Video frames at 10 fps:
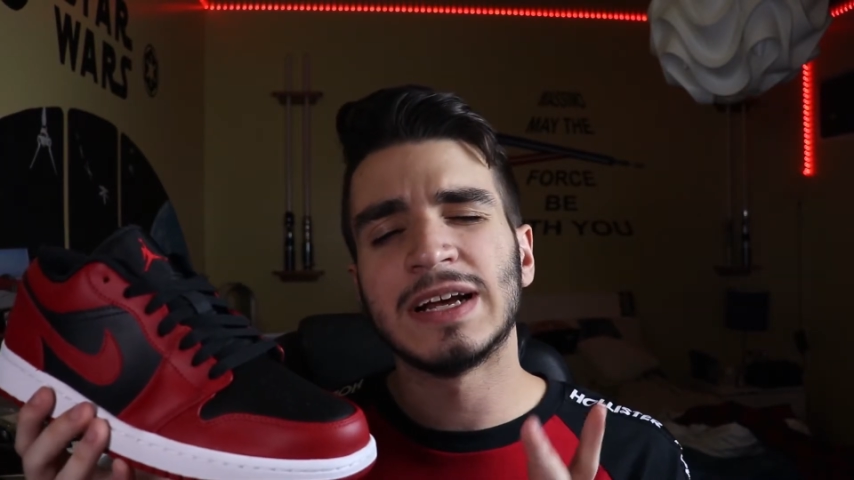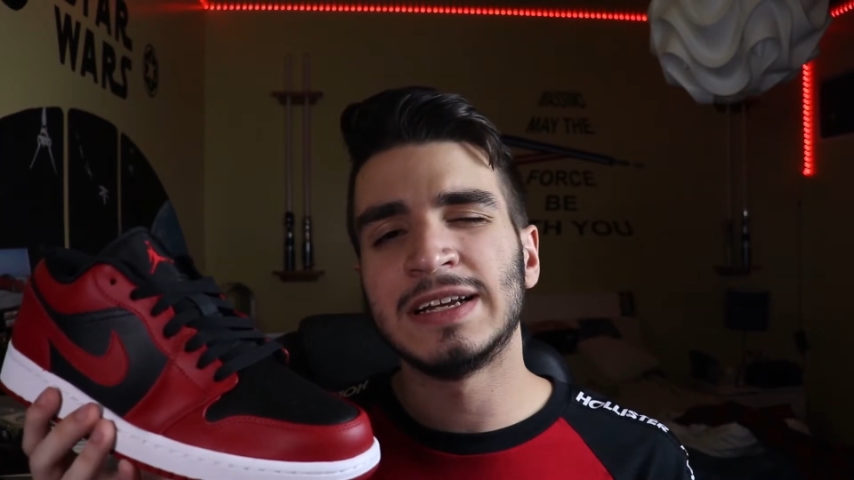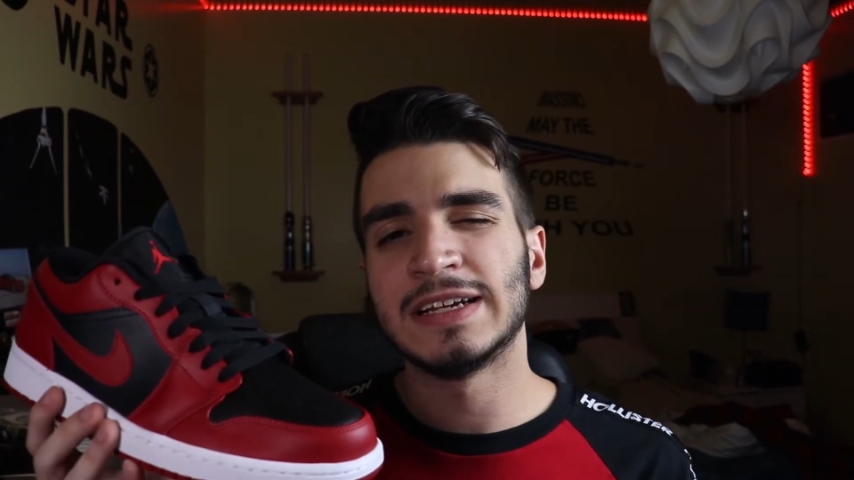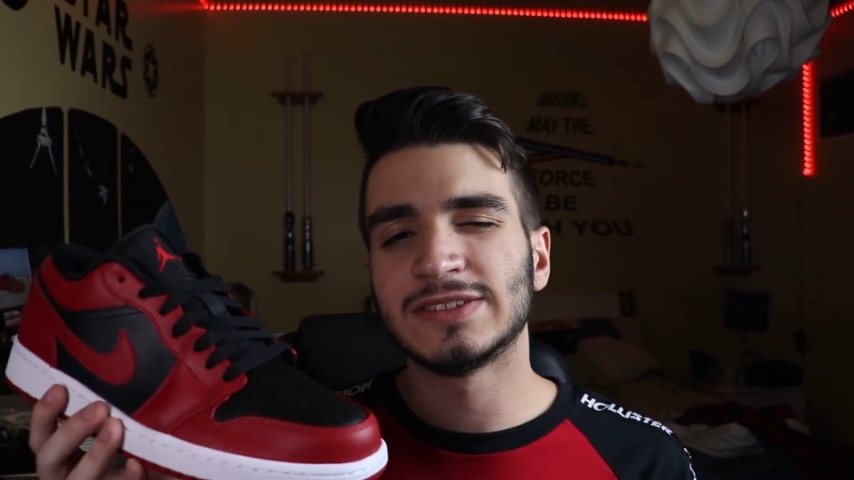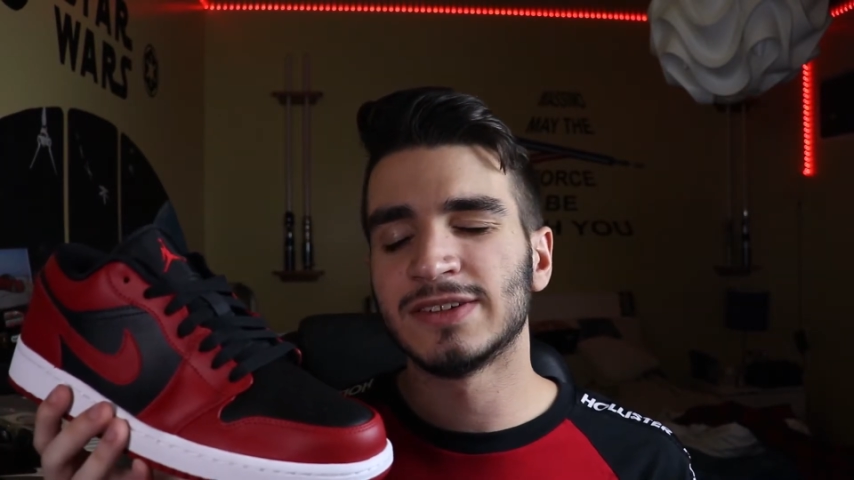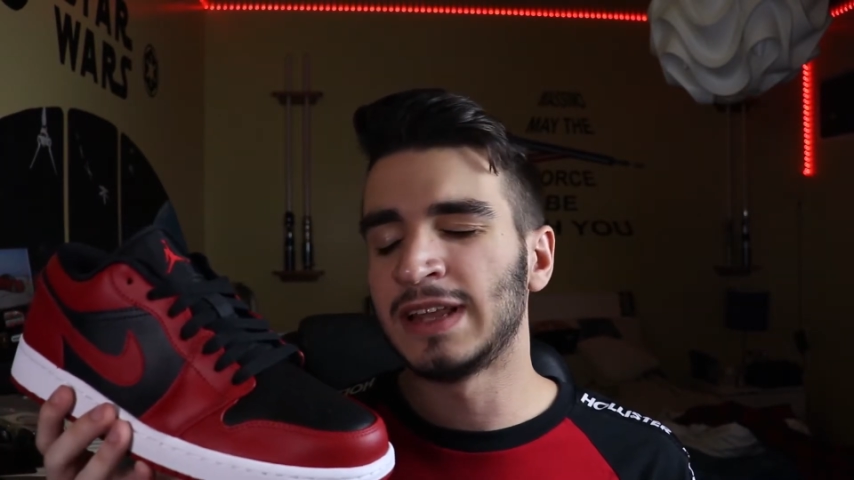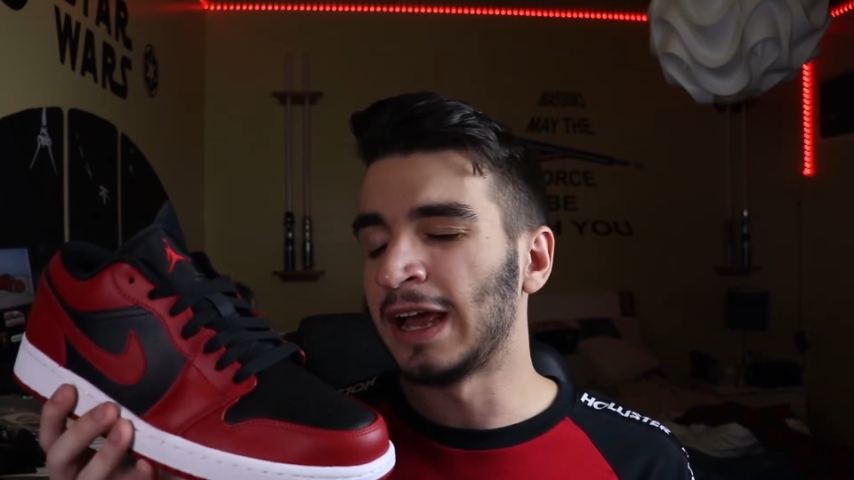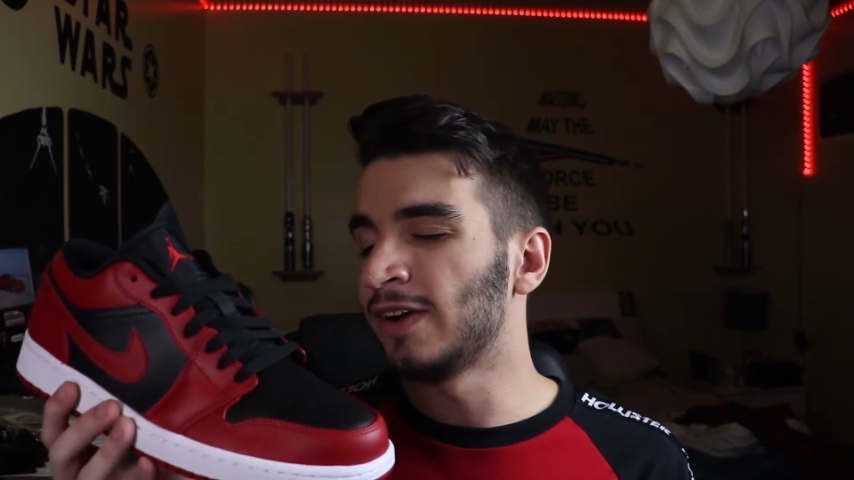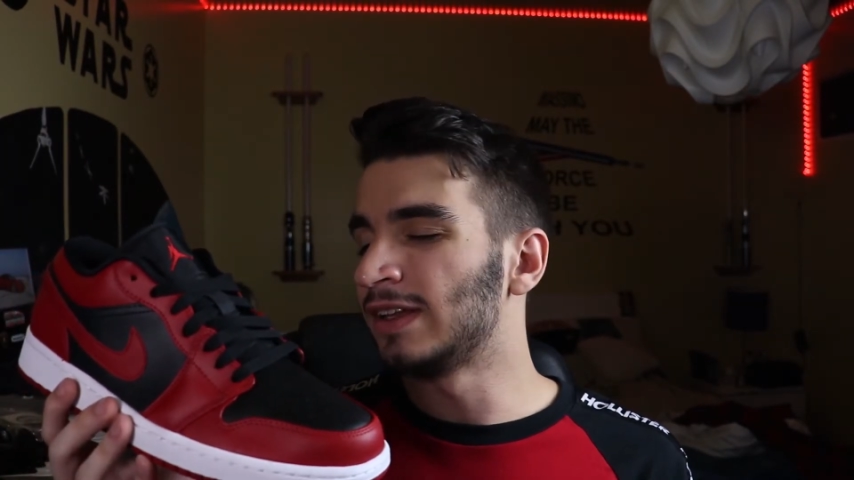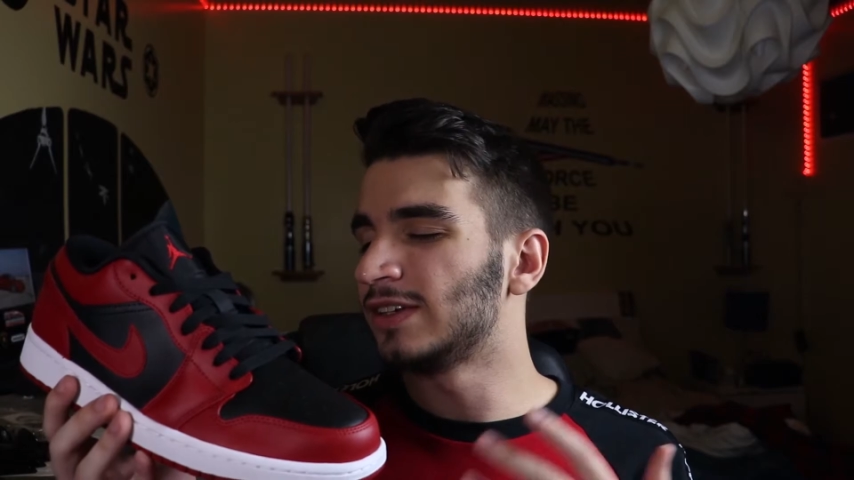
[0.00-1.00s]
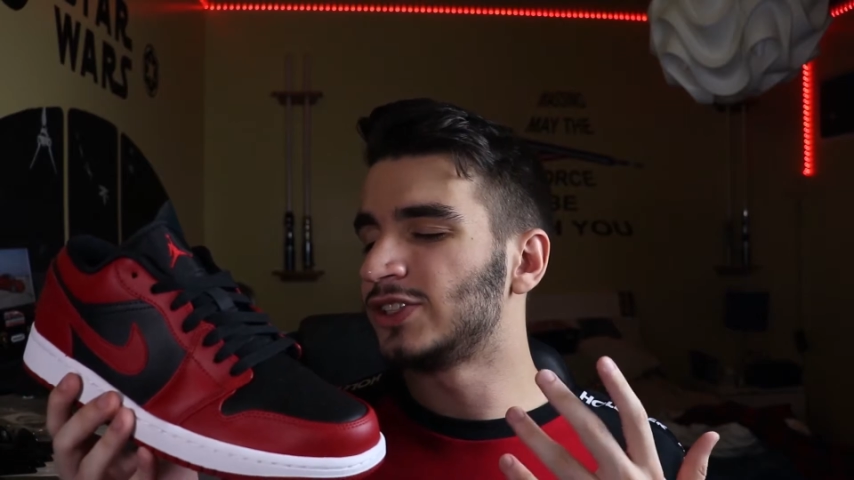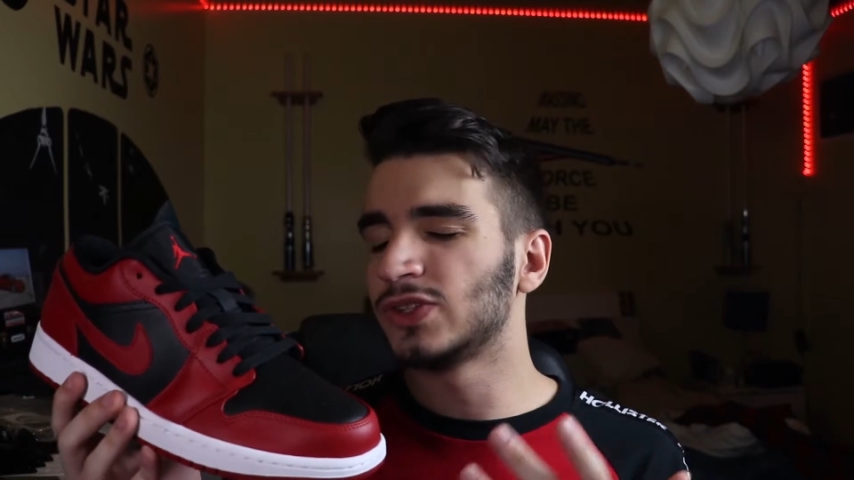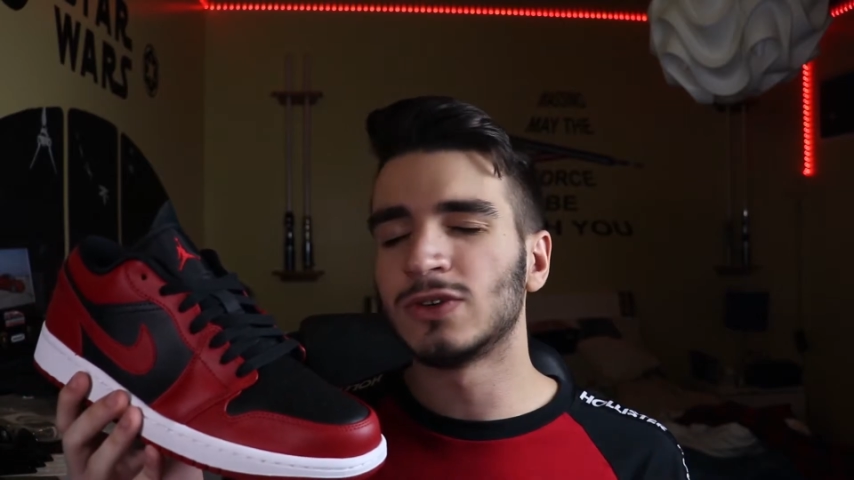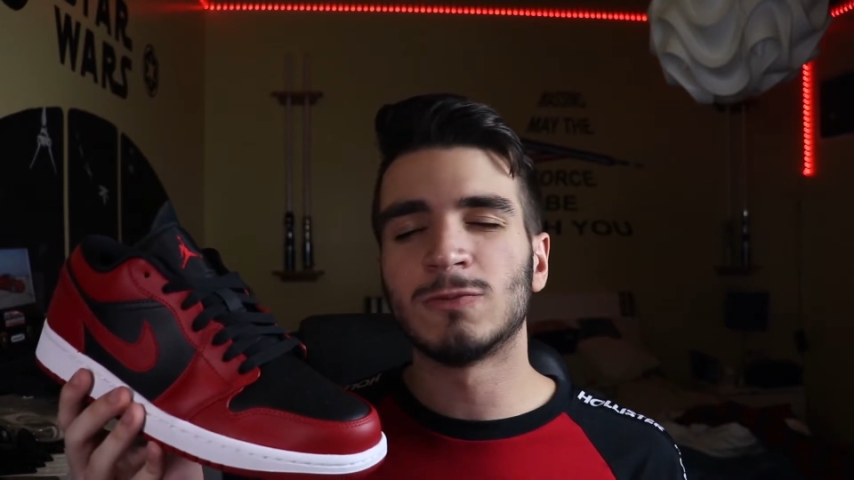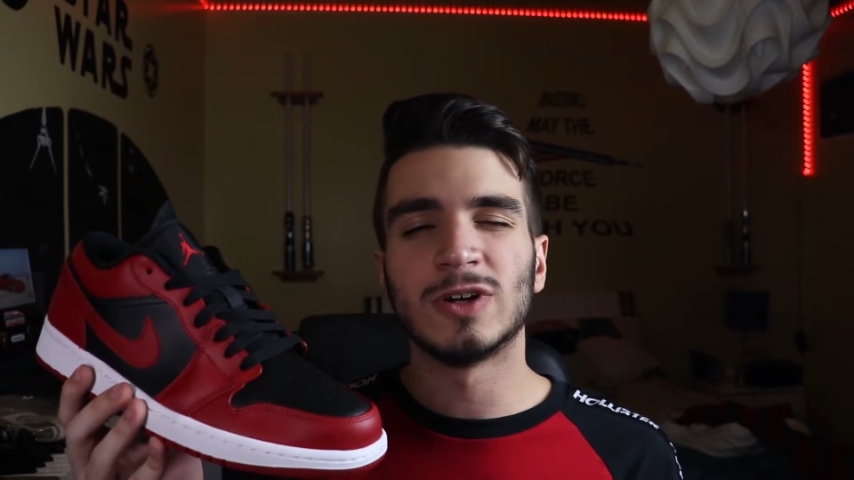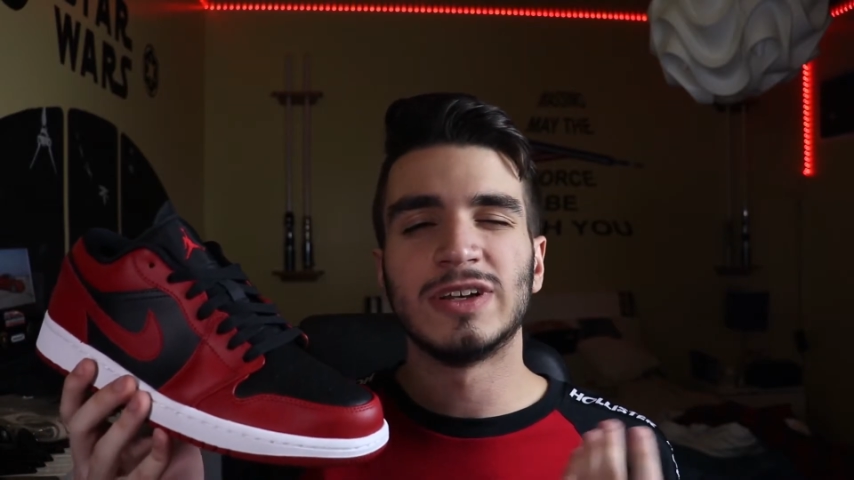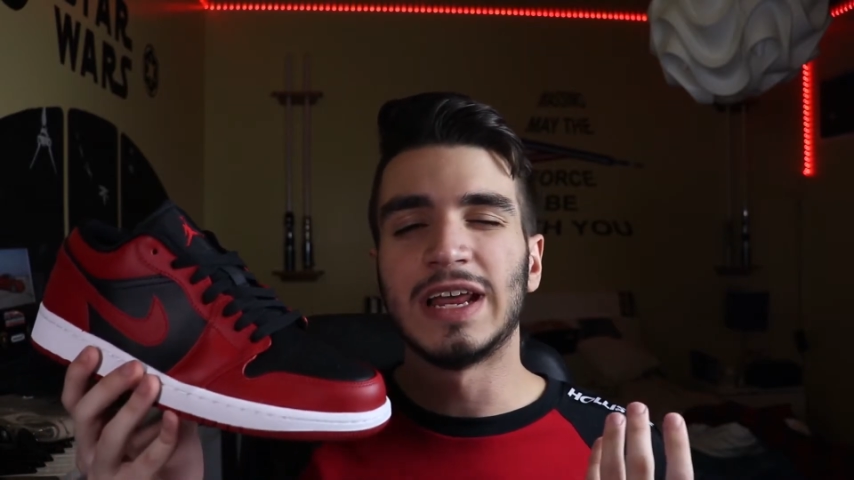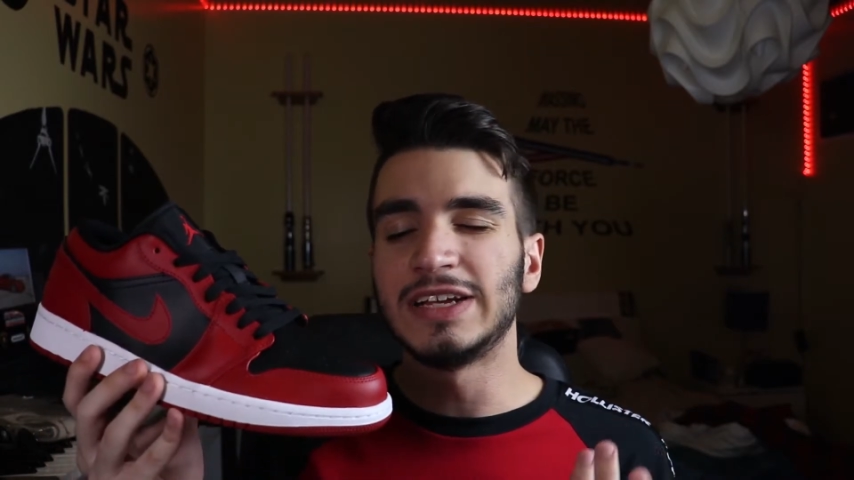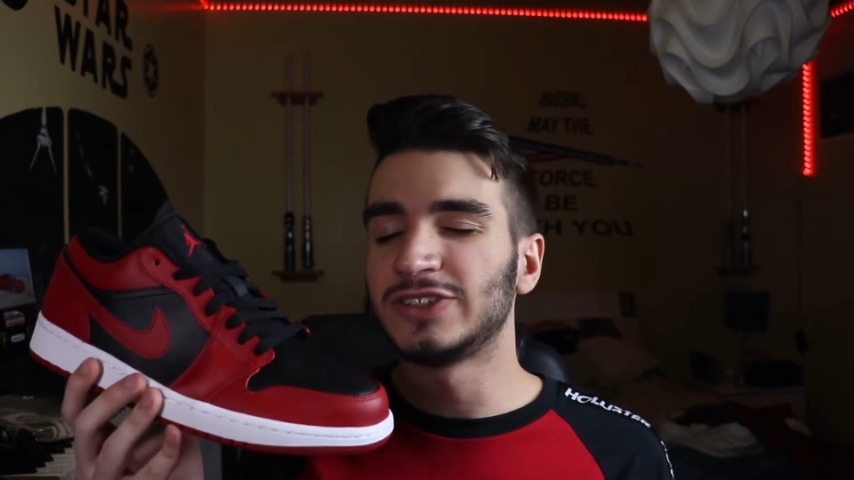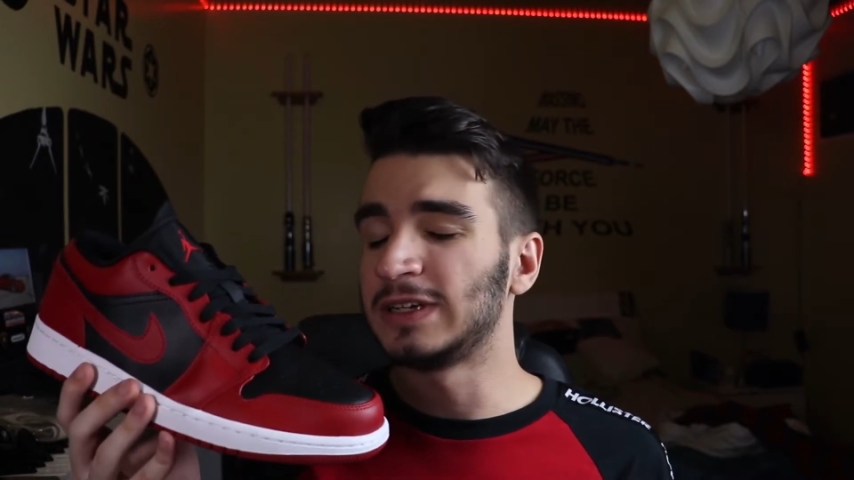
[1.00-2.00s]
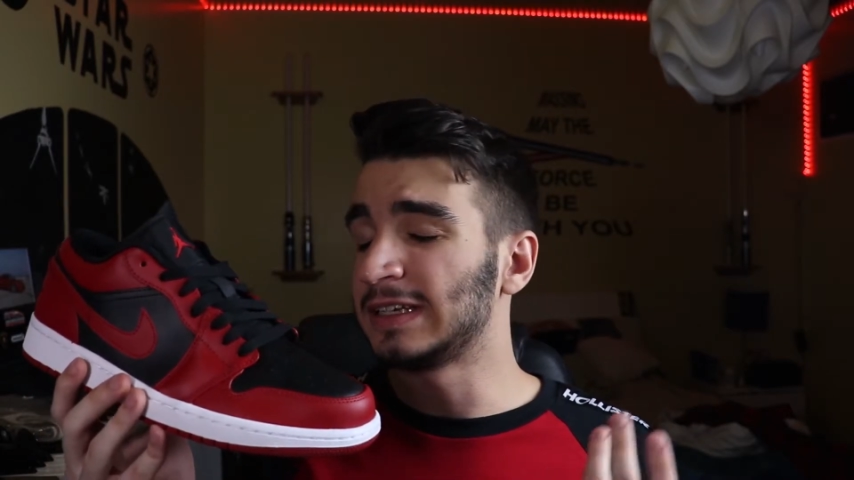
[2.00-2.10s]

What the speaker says: ideas are there, and the Jordan 1 nature